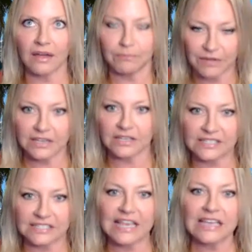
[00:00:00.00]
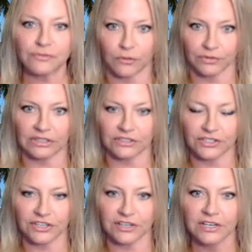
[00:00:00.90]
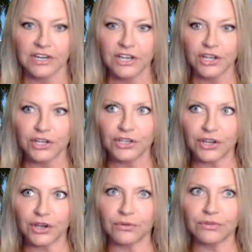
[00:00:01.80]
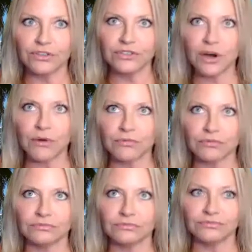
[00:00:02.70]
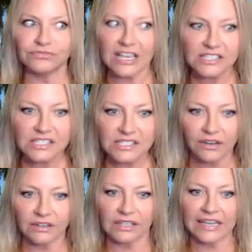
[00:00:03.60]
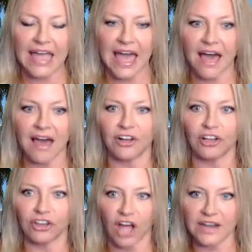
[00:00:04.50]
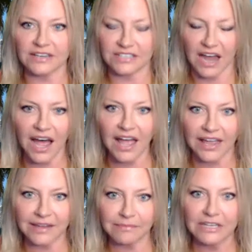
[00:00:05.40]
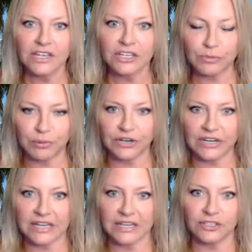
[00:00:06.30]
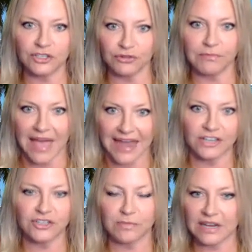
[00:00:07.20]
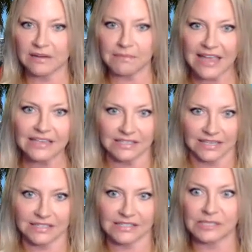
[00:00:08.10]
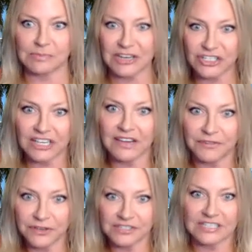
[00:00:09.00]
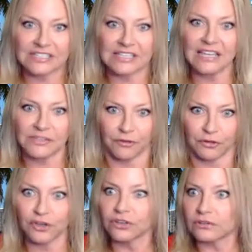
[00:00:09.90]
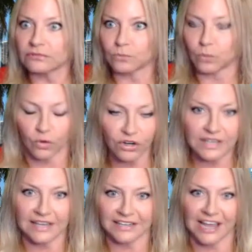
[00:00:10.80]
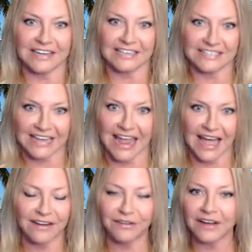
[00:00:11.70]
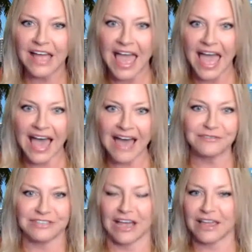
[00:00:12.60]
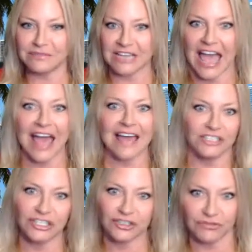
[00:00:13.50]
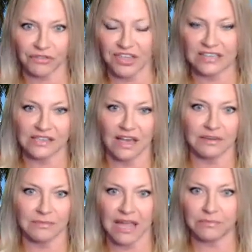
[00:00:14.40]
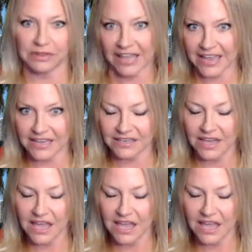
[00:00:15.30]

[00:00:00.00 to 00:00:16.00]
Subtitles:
being a successful realtor, you don't necessarily have a lot of time to put into management and maintenance, especially if you're successful. You're working night and day. I don't have time to add additional things onto my plate.